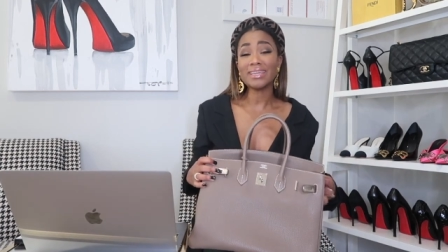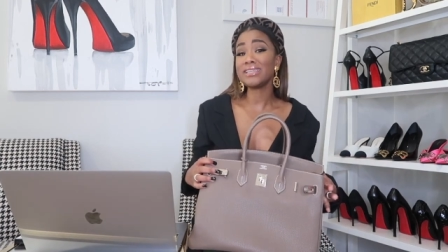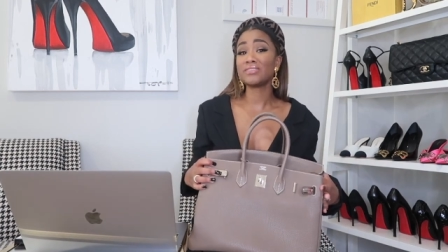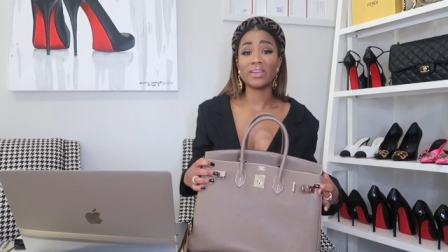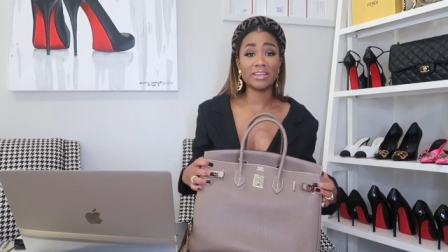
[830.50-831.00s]

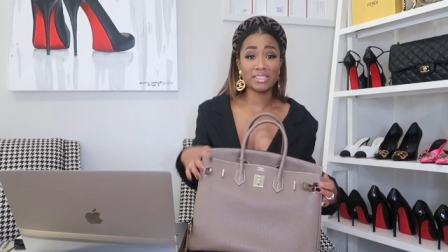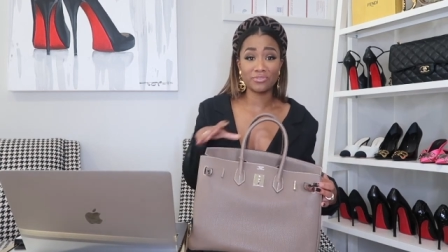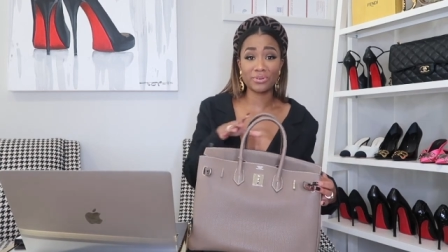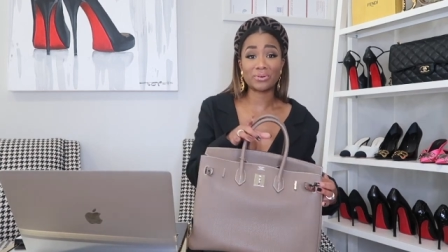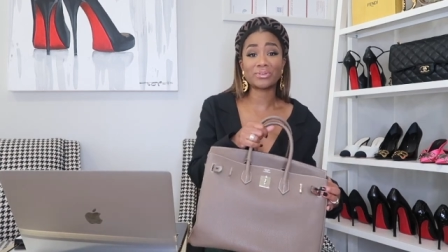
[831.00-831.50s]
is very
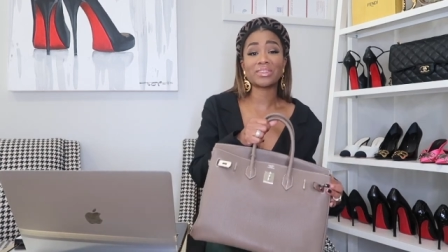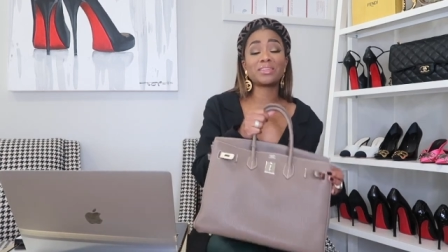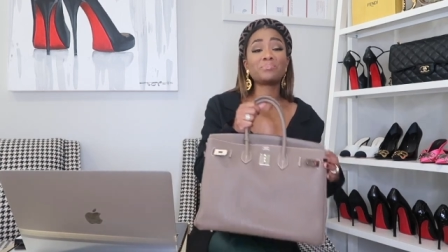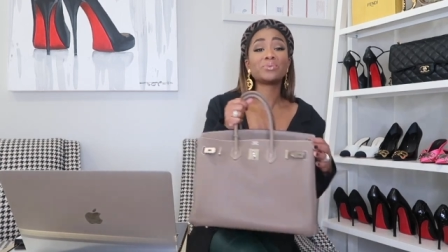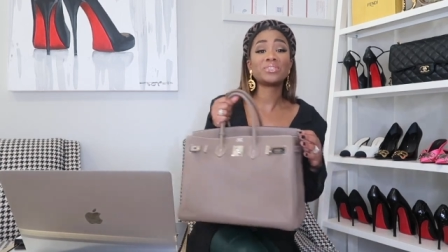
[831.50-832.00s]
difficult.
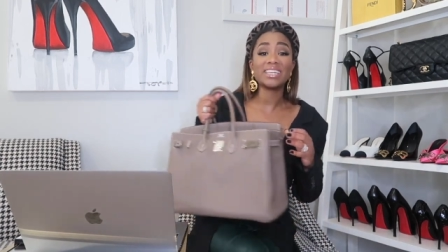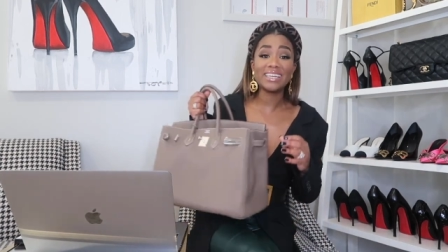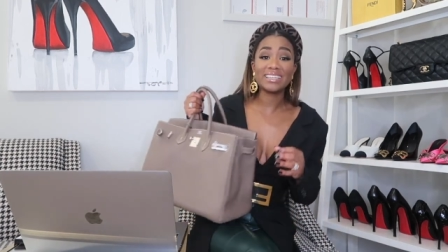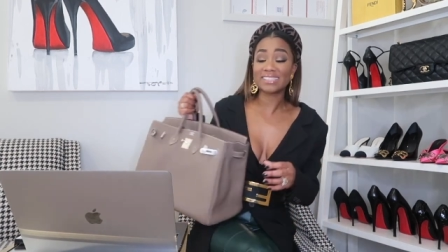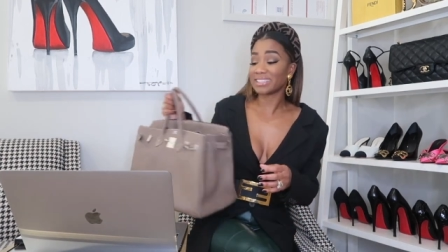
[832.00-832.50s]
The
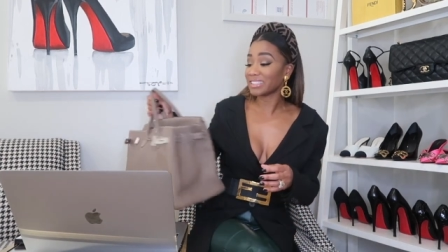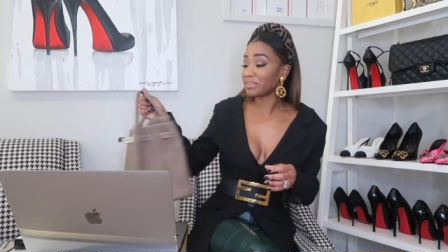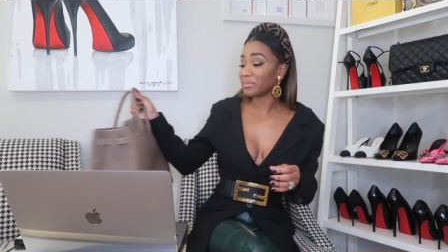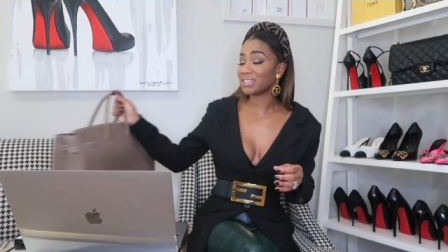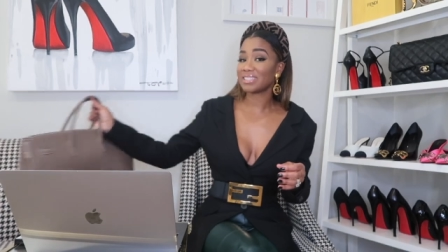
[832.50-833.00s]
boutiques
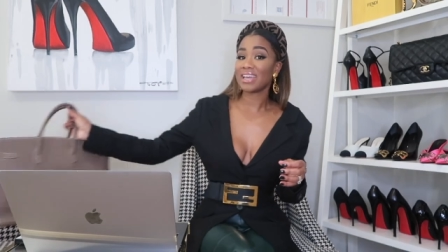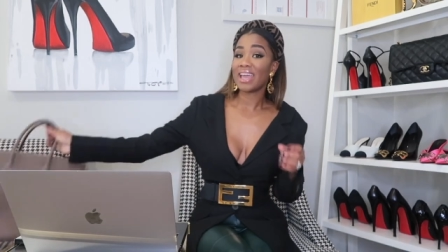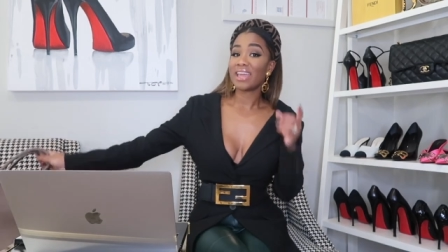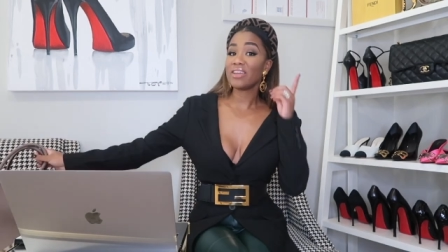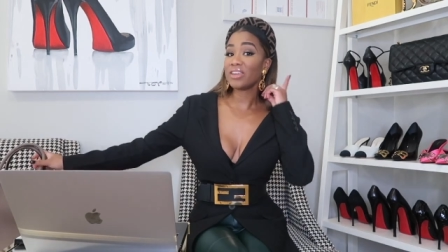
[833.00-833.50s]
limit,
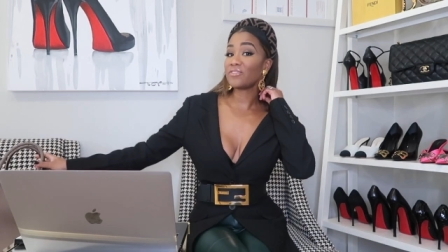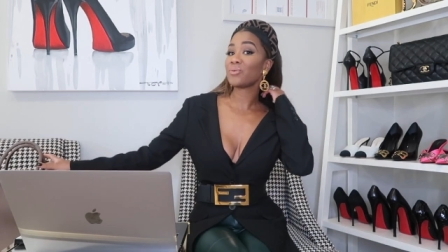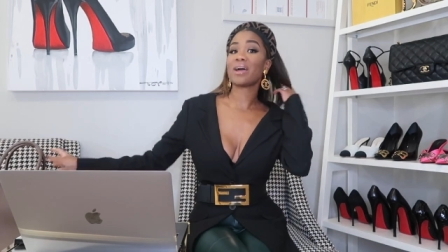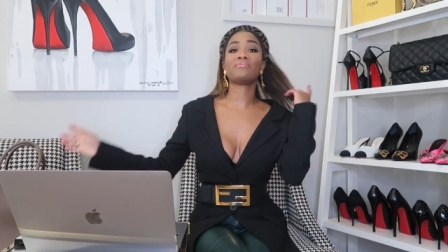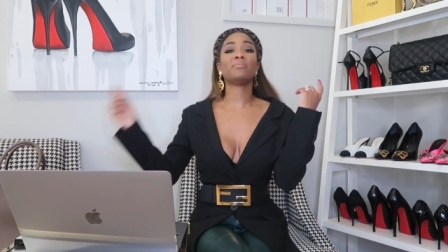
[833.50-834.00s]
even if
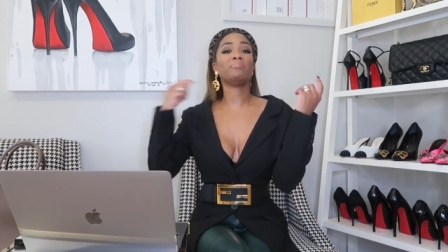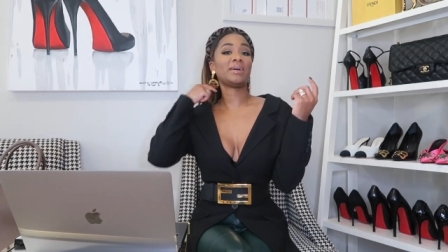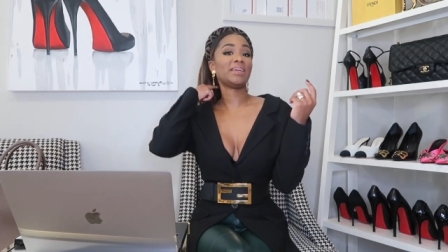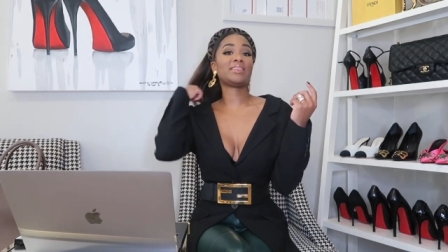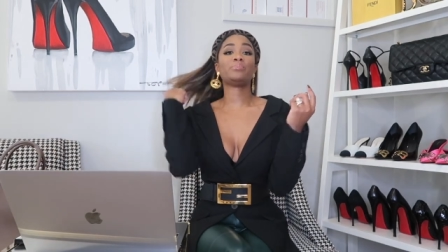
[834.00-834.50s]
you have the
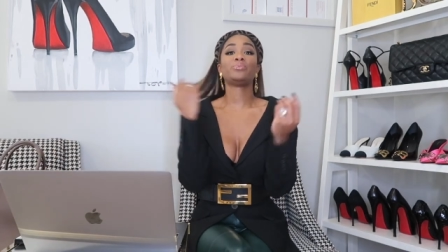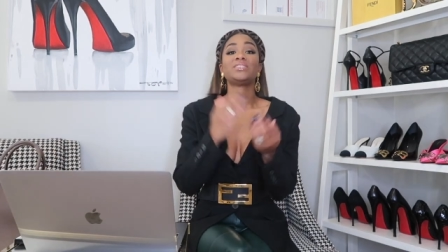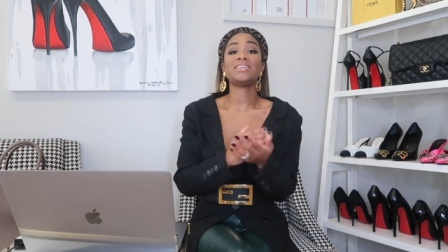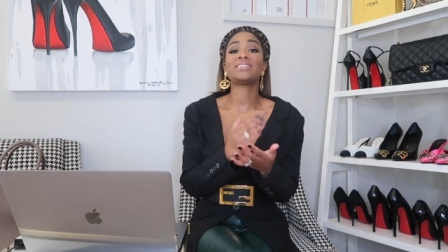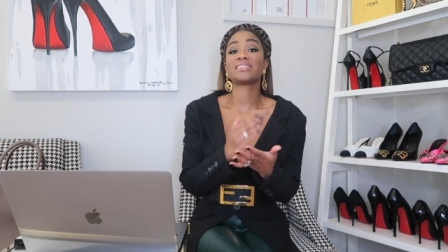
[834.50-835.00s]
money, the
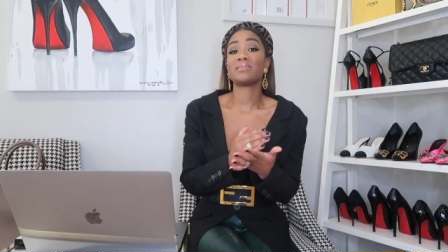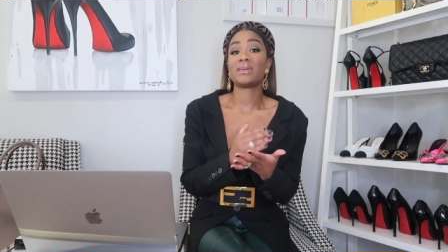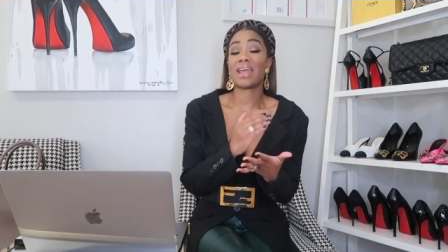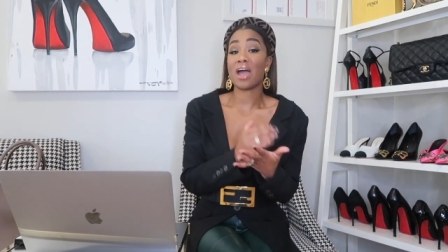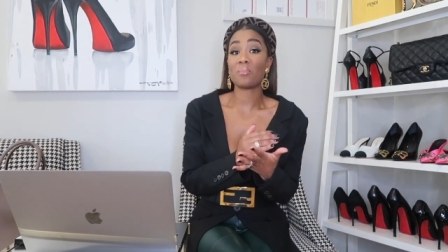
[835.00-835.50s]
boutiques
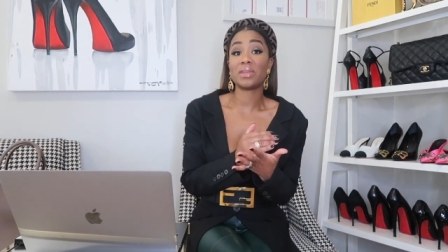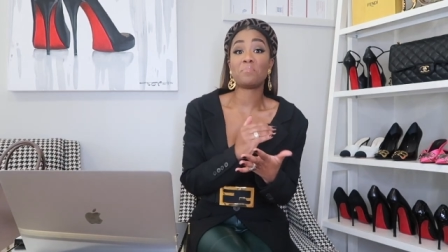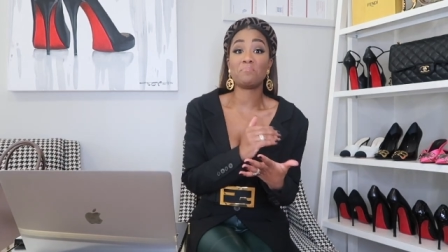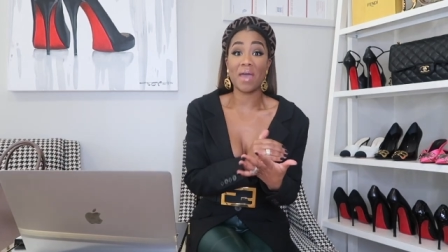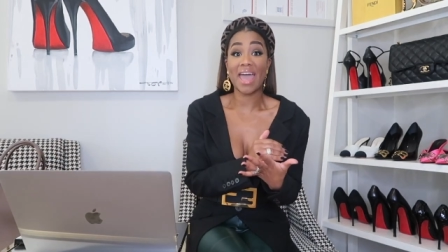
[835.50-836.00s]
limit how many
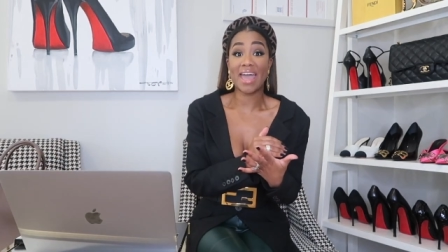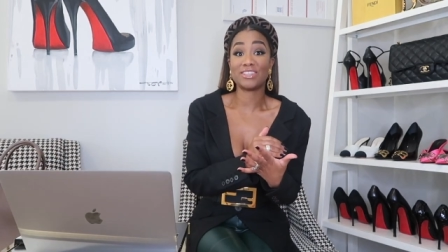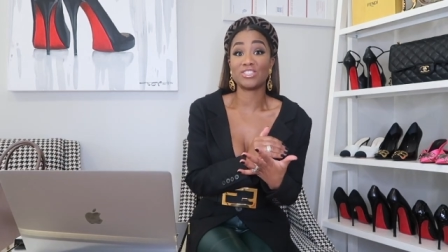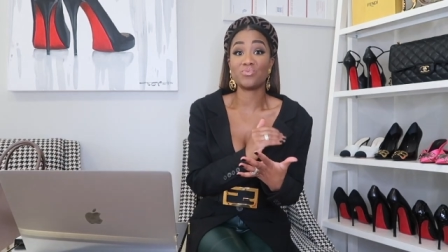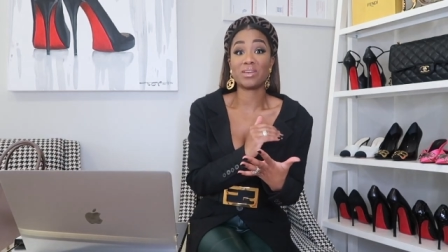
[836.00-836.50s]

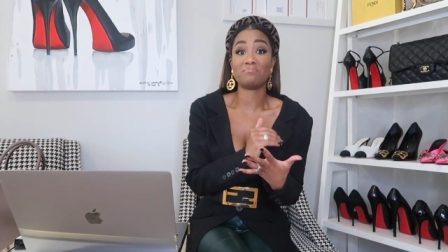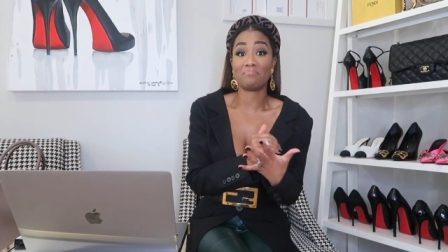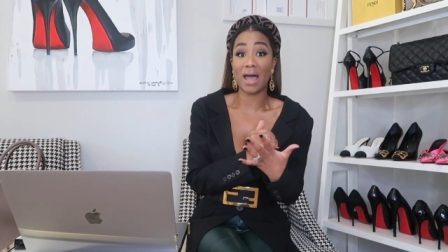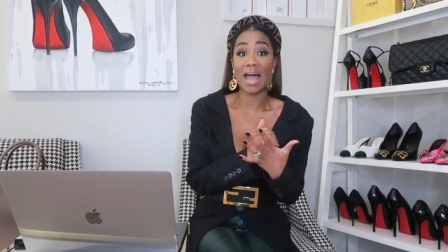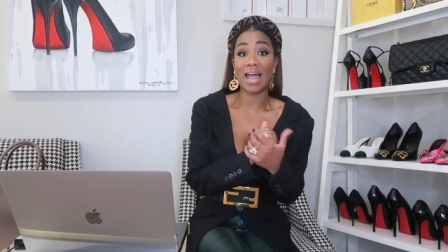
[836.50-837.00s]
bags you can
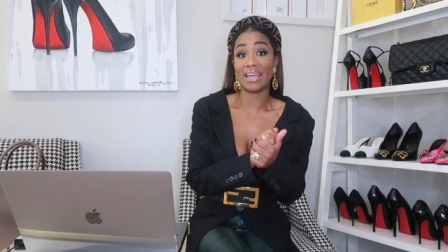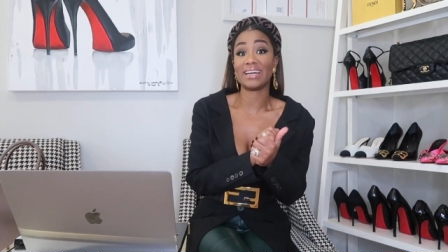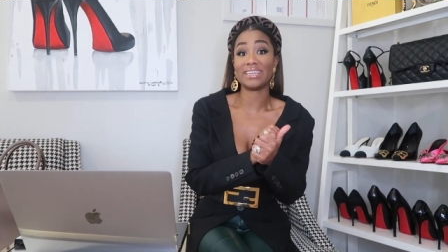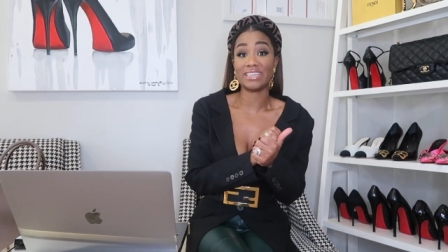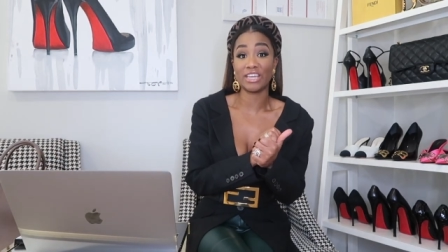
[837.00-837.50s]
buy
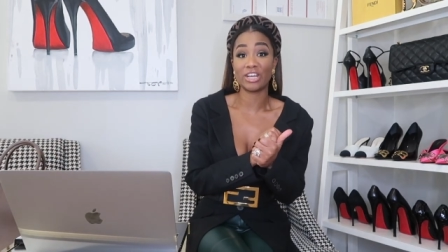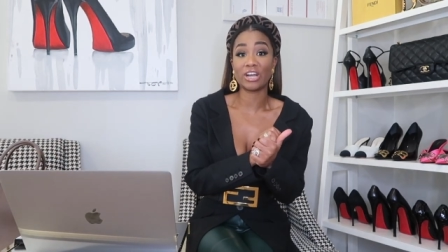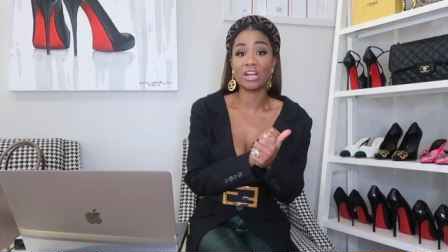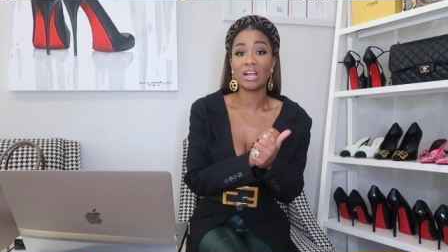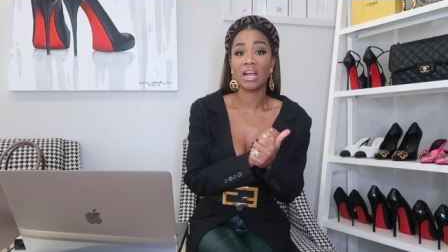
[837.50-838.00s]
a
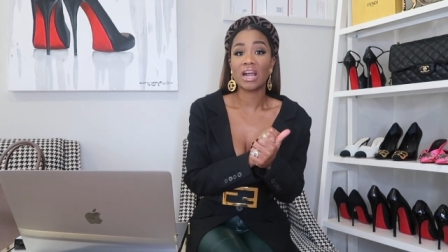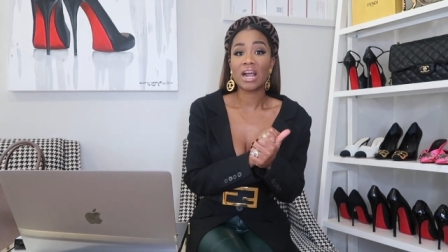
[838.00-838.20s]
year.